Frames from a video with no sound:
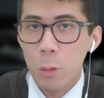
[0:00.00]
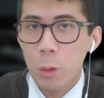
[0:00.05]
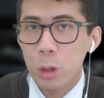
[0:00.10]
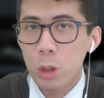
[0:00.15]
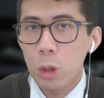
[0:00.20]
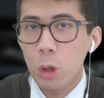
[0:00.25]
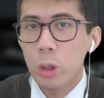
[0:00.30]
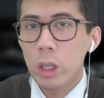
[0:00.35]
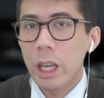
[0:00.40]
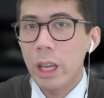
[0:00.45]
We're
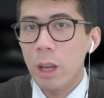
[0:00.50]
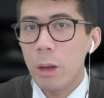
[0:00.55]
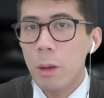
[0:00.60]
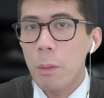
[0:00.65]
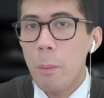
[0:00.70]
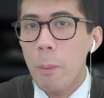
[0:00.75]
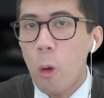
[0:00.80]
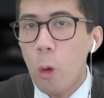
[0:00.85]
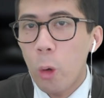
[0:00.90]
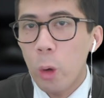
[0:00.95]
talking
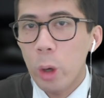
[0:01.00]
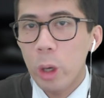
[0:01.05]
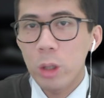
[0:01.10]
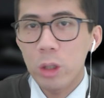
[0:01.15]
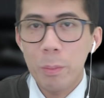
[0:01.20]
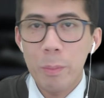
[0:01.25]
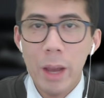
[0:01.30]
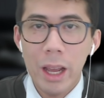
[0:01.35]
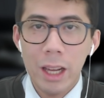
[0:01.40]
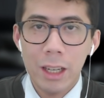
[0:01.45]
orders
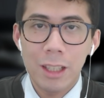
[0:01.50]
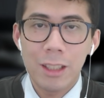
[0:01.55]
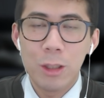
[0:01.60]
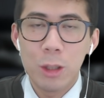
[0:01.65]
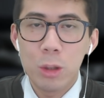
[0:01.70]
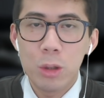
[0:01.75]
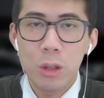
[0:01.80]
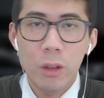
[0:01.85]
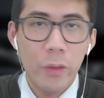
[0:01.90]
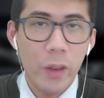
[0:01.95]
of
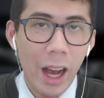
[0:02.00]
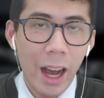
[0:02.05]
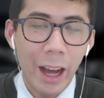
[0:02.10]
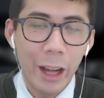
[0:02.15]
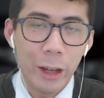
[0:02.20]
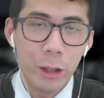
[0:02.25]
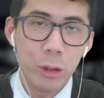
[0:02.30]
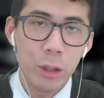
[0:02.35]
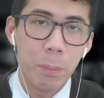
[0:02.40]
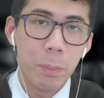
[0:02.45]
magnitudes of
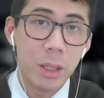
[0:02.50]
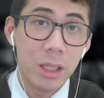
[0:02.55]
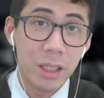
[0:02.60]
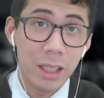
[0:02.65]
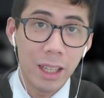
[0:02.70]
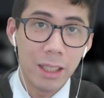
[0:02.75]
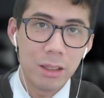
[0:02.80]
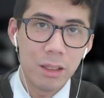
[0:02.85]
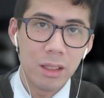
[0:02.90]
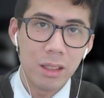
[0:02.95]

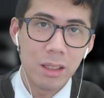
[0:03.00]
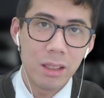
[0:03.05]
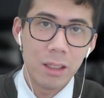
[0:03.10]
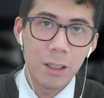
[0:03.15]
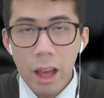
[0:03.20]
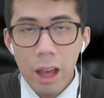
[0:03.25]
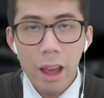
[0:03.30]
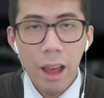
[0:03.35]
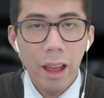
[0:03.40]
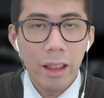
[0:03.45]
100%.
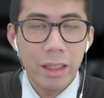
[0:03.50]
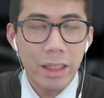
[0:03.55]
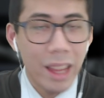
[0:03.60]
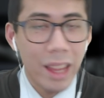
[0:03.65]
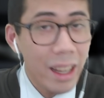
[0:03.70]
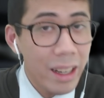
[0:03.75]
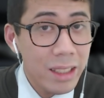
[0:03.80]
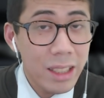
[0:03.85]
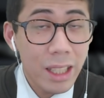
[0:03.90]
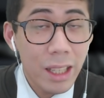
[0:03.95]
And
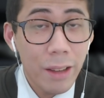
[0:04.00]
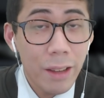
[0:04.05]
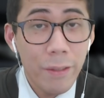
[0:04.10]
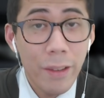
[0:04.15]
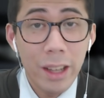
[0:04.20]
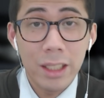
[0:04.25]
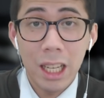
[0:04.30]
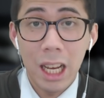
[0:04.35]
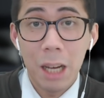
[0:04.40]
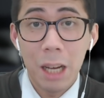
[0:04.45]
that is the
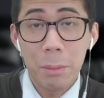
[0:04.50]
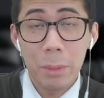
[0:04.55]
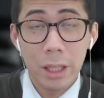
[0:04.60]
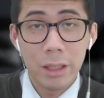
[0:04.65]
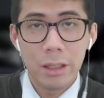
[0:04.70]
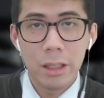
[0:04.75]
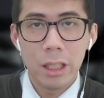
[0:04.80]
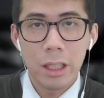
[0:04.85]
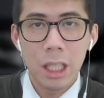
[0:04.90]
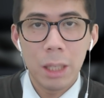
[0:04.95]
event I'm
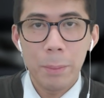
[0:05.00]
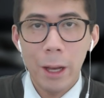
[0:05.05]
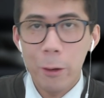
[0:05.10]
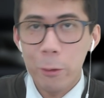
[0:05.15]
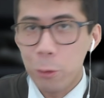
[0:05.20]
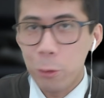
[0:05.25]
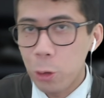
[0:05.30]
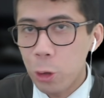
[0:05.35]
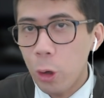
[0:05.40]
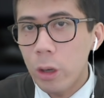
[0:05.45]
concerned
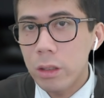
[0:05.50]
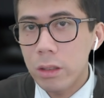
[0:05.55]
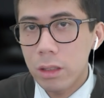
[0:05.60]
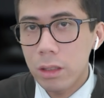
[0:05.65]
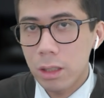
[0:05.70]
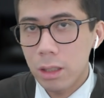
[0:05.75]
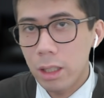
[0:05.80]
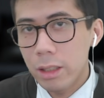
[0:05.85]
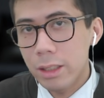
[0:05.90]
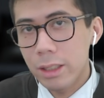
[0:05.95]
about,
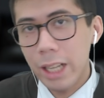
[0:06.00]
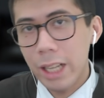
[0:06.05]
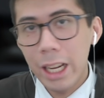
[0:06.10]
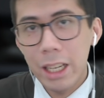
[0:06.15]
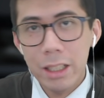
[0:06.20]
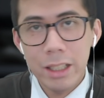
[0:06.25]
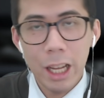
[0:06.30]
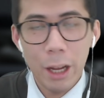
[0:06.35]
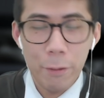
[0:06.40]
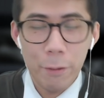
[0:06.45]
not
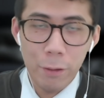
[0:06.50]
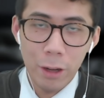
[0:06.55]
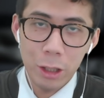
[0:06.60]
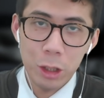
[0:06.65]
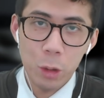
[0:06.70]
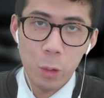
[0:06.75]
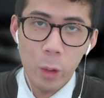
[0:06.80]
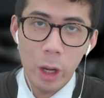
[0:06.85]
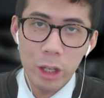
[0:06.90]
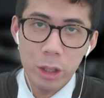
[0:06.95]
day-to-day
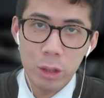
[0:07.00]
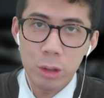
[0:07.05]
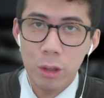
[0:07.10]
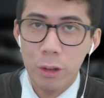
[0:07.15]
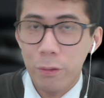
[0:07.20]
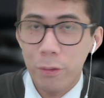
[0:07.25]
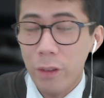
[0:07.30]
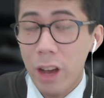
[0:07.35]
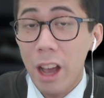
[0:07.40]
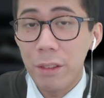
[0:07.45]
fluctuations
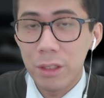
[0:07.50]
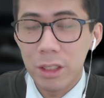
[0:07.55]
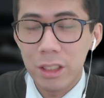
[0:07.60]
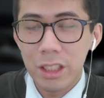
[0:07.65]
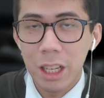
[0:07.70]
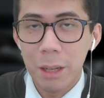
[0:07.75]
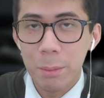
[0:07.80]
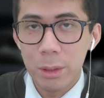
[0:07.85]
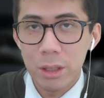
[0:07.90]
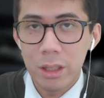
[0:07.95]
of 5 to
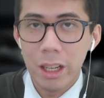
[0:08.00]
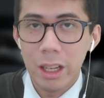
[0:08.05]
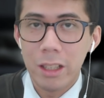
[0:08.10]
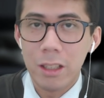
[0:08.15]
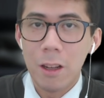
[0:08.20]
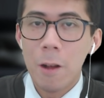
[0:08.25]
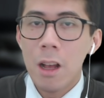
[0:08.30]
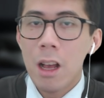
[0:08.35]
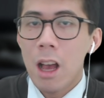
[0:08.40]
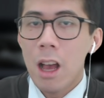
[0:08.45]

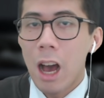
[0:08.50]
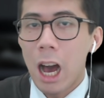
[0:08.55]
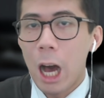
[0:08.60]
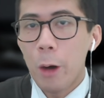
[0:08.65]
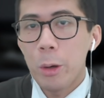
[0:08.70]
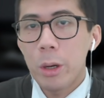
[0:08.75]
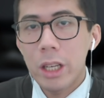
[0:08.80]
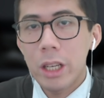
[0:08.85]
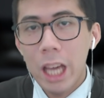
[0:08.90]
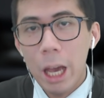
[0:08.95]
10%. I
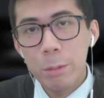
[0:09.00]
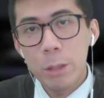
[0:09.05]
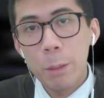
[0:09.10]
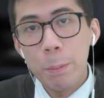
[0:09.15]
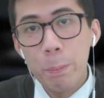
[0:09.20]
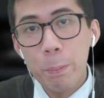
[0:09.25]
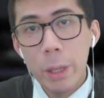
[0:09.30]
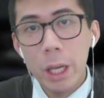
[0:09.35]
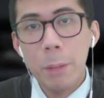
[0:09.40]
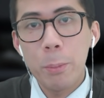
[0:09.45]
want to capture
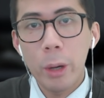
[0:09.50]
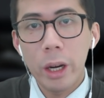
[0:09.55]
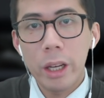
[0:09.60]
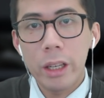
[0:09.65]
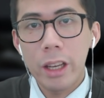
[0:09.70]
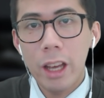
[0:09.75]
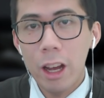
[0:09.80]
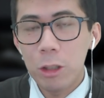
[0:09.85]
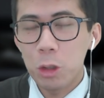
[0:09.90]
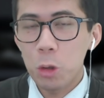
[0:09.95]
big
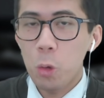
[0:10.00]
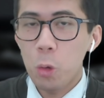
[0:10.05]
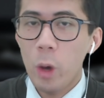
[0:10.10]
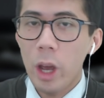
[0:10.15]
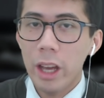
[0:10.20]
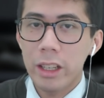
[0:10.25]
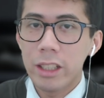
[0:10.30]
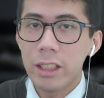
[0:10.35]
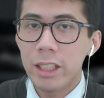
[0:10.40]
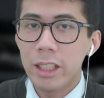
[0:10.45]
breakouts where
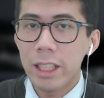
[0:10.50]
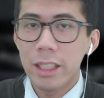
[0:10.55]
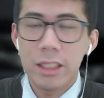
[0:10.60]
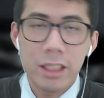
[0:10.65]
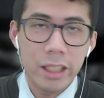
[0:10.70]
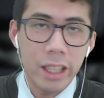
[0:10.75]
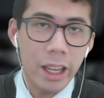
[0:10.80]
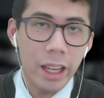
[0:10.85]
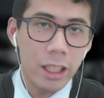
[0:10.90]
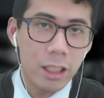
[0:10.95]
I can get
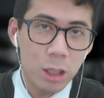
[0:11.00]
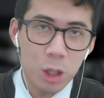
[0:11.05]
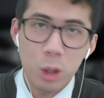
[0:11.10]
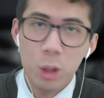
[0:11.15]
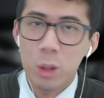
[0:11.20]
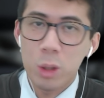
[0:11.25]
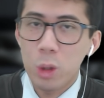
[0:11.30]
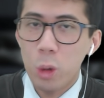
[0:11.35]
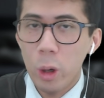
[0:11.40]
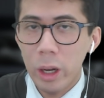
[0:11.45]
6
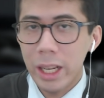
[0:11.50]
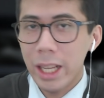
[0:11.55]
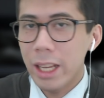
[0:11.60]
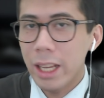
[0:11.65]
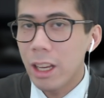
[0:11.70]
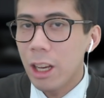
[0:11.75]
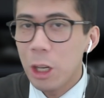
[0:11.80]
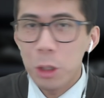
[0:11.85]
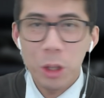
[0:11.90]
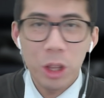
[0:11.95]
to 20
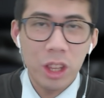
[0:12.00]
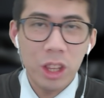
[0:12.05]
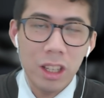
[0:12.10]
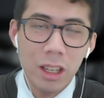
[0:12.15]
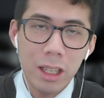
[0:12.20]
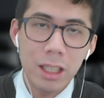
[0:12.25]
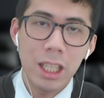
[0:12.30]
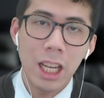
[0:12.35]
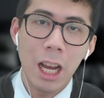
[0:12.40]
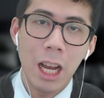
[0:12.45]
to
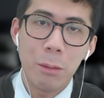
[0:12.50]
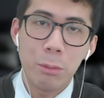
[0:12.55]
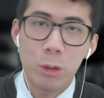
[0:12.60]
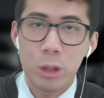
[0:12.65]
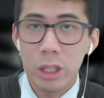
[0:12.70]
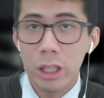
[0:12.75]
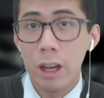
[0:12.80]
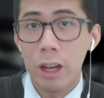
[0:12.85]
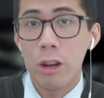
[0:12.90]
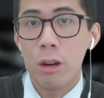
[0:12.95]
30 times
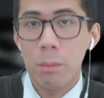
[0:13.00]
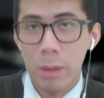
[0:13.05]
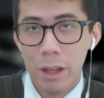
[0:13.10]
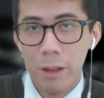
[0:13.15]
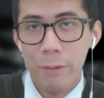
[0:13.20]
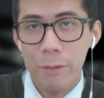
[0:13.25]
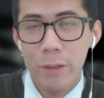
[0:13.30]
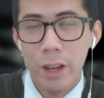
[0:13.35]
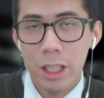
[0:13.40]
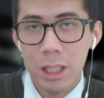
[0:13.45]
return on my
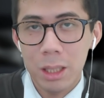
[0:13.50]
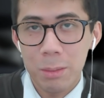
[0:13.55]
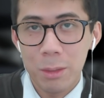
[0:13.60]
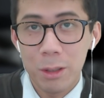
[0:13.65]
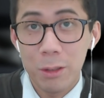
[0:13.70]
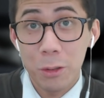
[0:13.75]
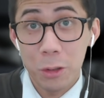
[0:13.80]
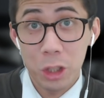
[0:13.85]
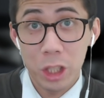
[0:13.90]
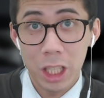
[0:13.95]

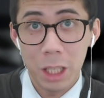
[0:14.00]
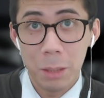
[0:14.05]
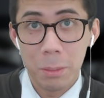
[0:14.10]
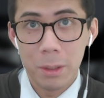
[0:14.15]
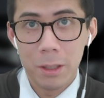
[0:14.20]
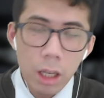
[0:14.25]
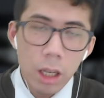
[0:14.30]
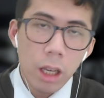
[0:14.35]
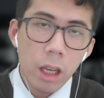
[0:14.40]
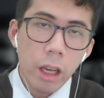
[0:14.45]
investment for SHIB.
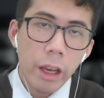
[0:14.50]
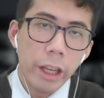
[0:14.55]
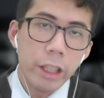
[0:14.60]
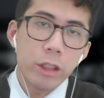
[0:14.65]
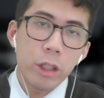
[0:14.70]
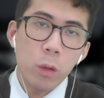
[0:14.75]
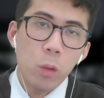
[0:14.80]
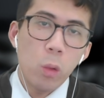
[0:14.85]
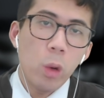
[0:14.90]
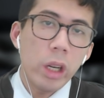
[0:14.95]
And
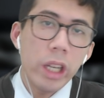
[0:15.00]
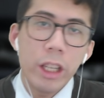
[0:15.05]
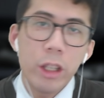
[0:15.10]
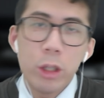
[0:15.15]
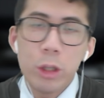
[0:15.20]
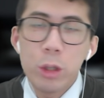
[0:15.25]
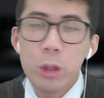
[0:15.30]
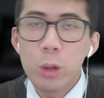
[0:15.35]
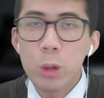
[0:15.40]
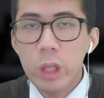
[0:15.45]
so what can
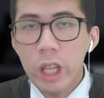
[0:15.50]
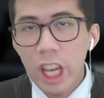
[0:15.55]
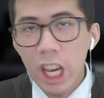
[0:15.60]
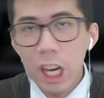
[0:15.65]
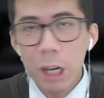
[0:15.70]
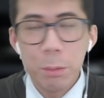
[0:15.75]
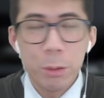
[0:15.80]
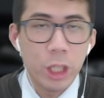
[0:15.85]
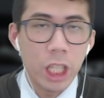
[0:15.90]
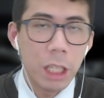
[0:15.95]
you do to
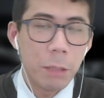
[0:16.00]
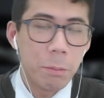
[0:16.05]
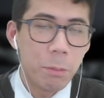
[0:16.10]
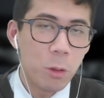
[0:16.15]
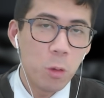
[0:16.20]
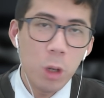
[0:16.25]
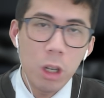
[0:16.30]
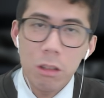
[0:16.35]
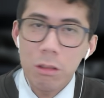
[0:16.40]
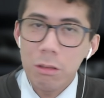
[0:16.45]
help SHIB?
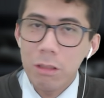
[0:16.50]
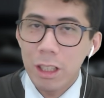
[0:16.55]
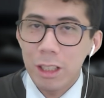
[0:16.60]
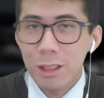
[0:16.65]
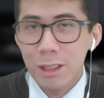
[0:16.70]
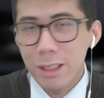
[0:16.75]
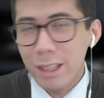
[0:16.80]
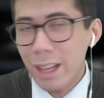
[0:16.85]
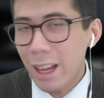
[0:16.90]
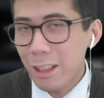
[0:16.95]
Well,
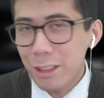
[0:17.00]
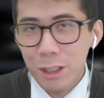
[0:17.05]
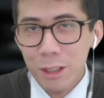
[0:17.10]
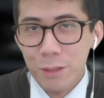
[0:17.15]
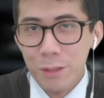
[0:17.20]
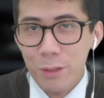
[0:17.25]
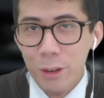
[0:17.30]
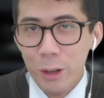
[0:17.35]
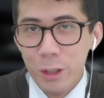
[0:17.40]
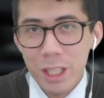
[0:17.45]
the answer is
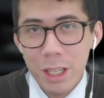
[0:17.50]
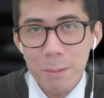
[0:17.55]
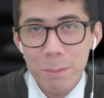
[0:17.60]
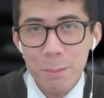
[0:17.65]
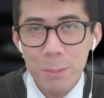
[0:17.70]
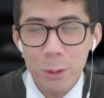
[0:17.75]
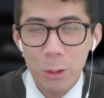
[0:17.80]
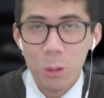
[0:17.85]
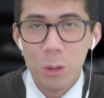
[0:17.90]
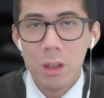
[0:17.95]
very
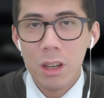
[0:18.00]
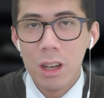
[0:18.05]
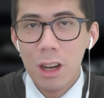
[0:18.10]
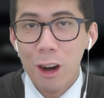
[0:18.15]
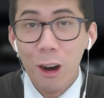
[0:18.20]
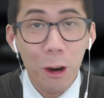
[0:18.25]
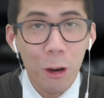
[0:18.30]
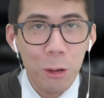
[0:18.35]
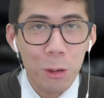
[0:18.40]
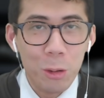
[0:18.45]
simple.
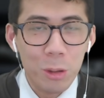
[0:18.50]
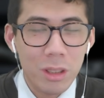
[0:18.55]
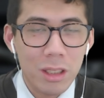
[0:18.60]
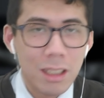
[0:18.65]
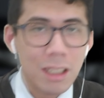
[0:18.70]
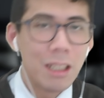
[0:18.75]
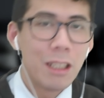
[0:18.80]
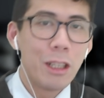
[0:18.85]
Hold.